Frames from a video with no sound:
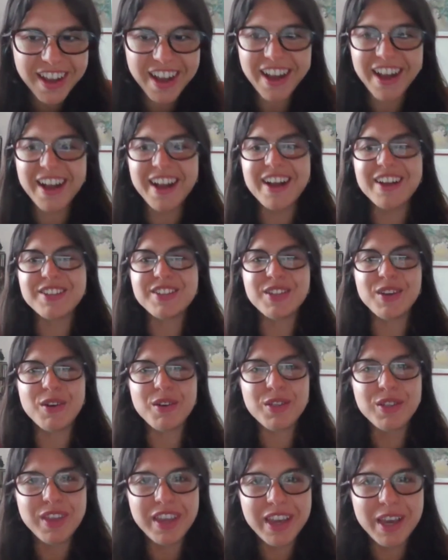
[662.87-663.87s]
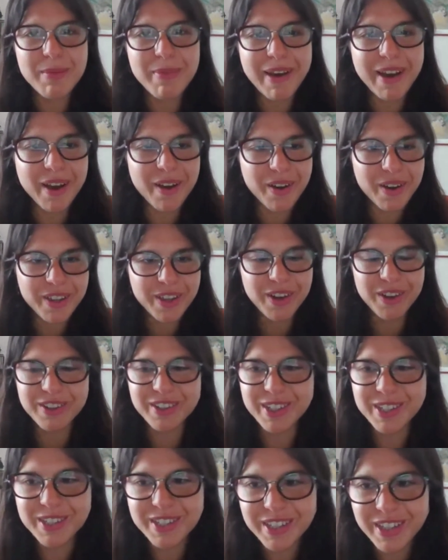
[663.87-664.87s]
About, you know,
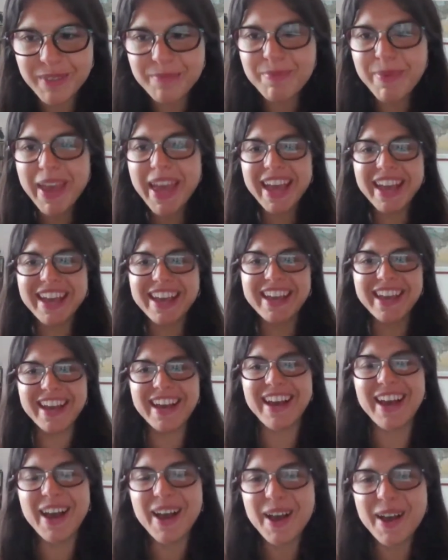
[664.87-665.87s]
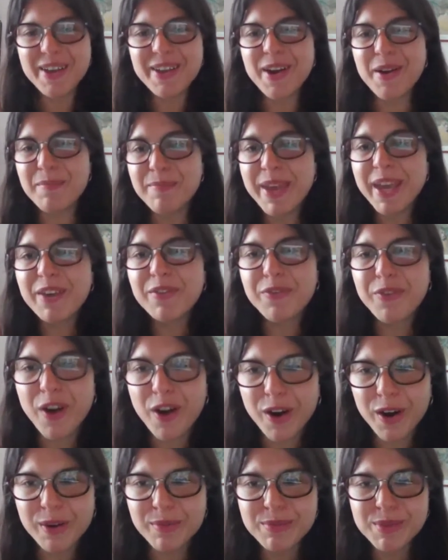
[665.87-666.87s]
these, the big, you know, big
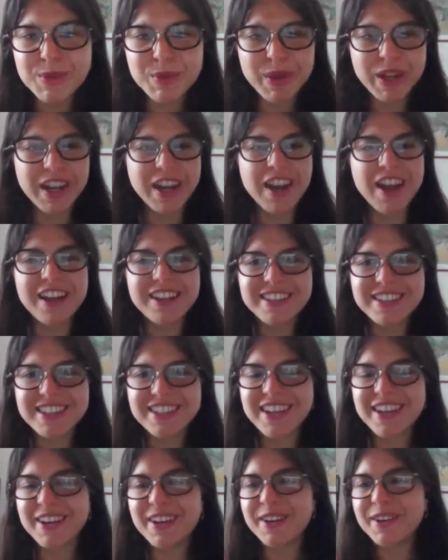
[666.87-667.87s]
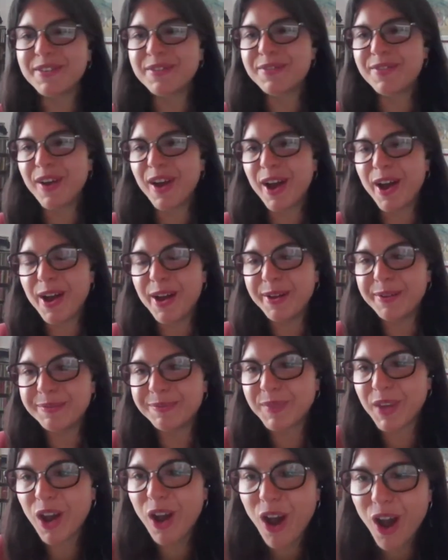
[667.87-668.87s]
farms with lots of
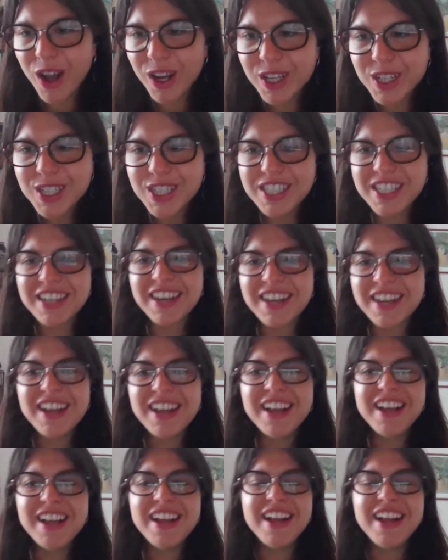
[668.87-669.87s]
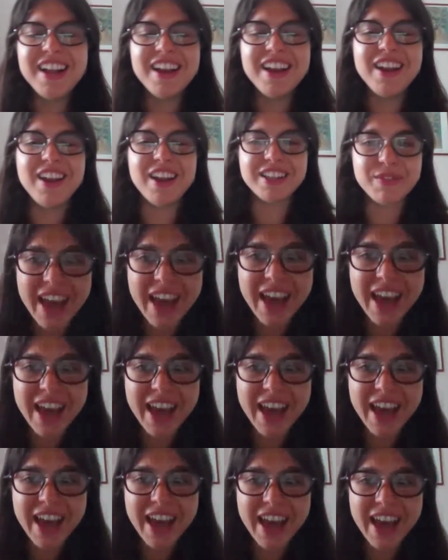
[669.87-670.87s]
hogs, lots of
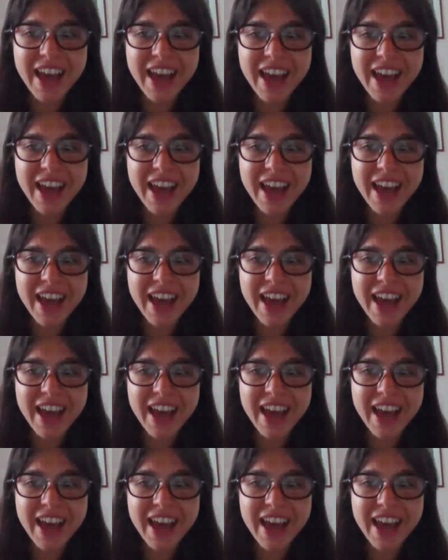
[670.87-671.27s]
cattle.